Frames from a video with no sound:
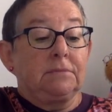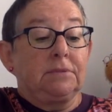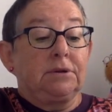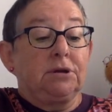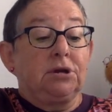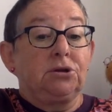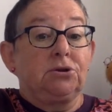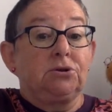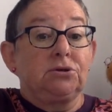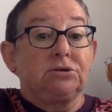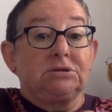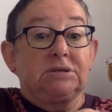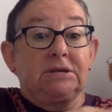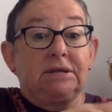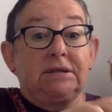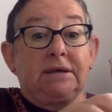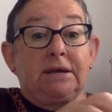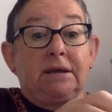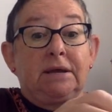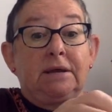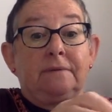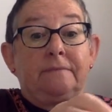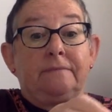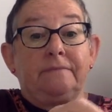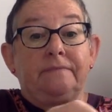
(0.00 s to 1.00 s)
Can you see
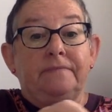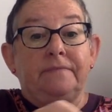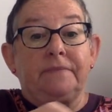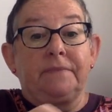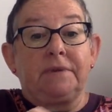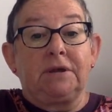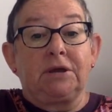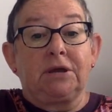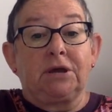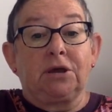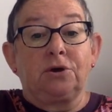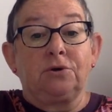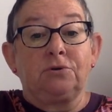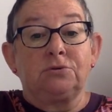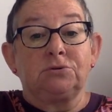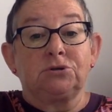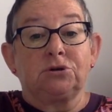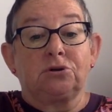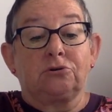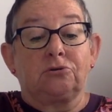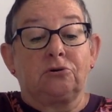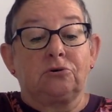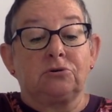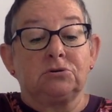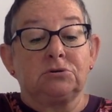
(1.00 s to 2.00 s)
that? And it goes
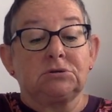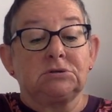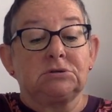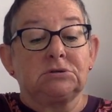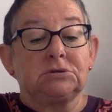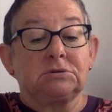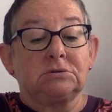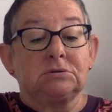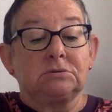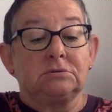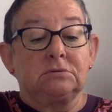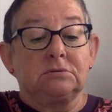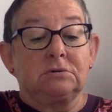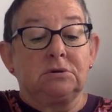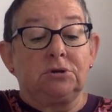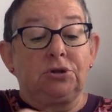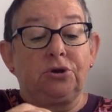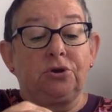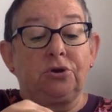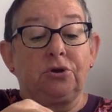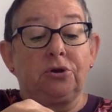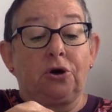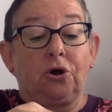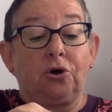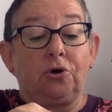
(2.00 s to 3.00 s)
across and you
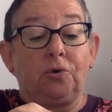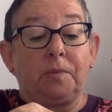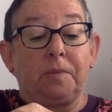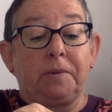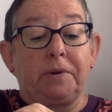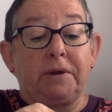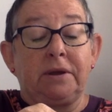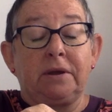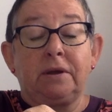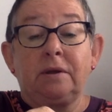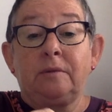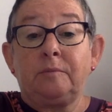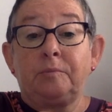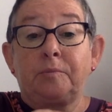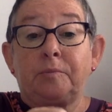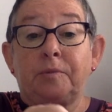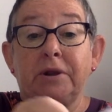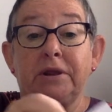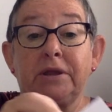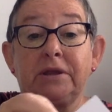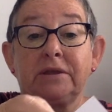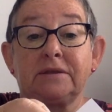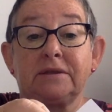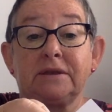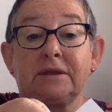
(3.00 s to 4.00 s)
can open it and
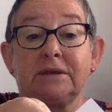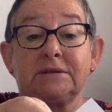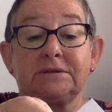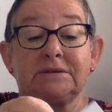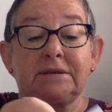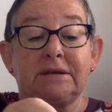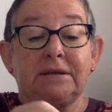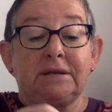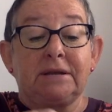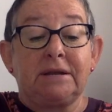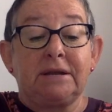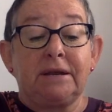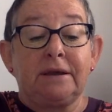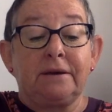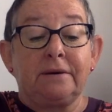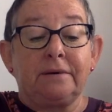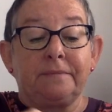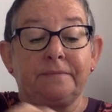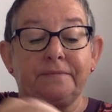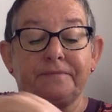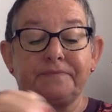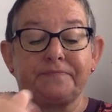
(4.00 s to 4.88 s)
bring your things in and out.